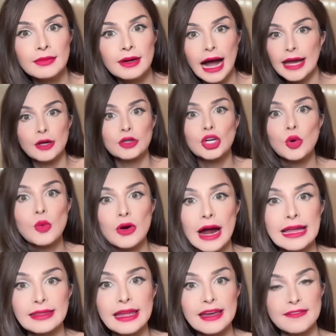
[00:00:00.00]
I don't know where I
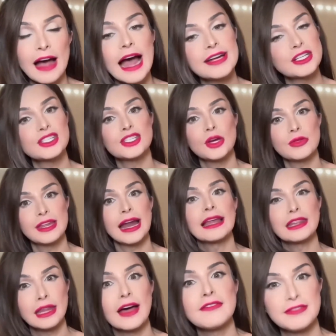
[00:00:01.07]
live. I just know that I
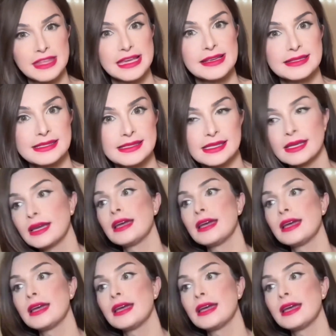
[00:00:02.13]
love these.